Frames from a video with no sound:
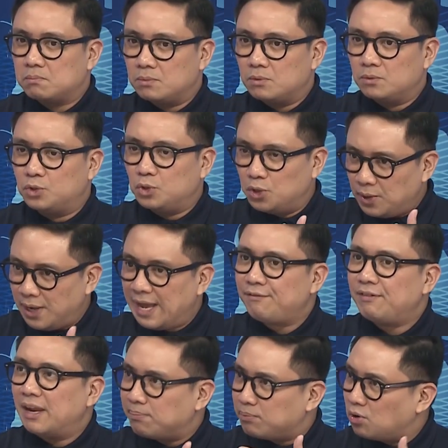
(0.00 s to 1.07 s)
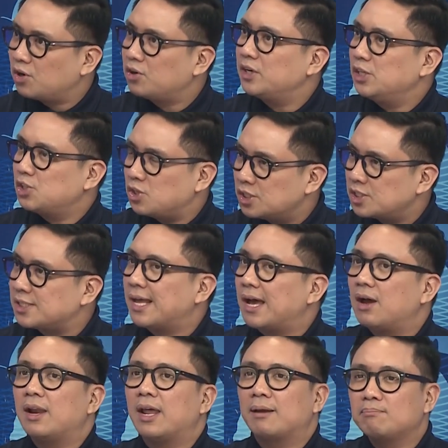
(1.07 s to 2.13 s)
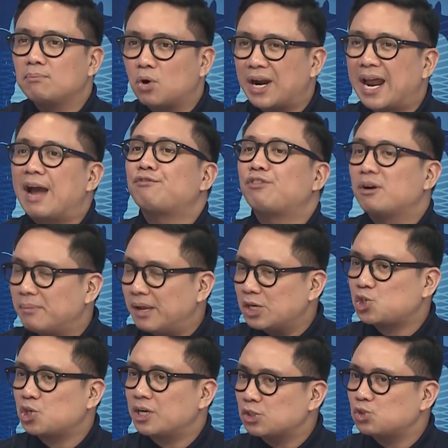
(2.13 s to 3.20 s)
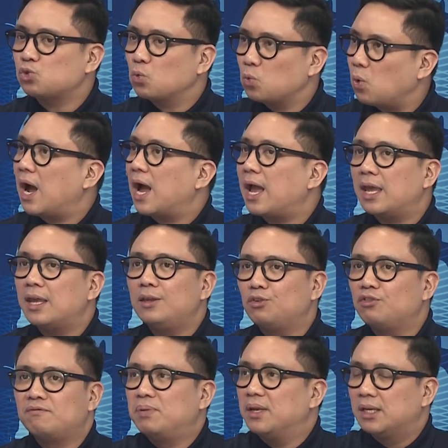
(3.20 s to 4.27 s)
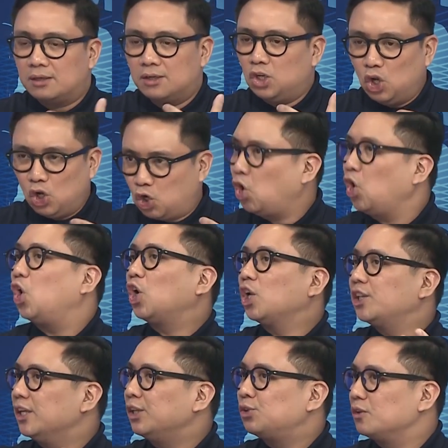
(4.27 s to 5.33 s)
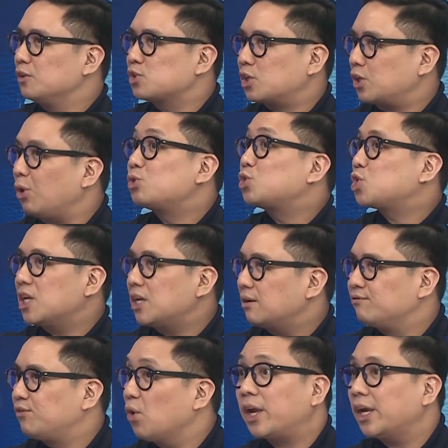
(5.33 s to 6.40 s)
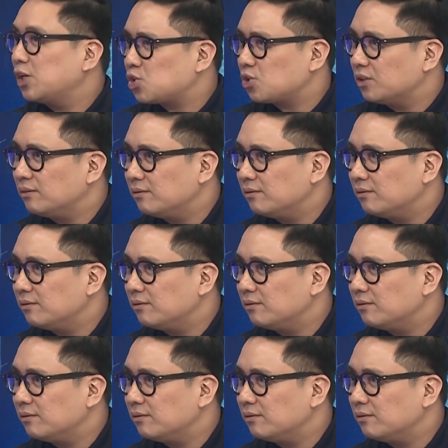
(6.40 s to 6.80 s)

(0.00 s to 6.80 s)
do you have like more reasons now, like more affirmation as to why you've been called into this coaching vocation?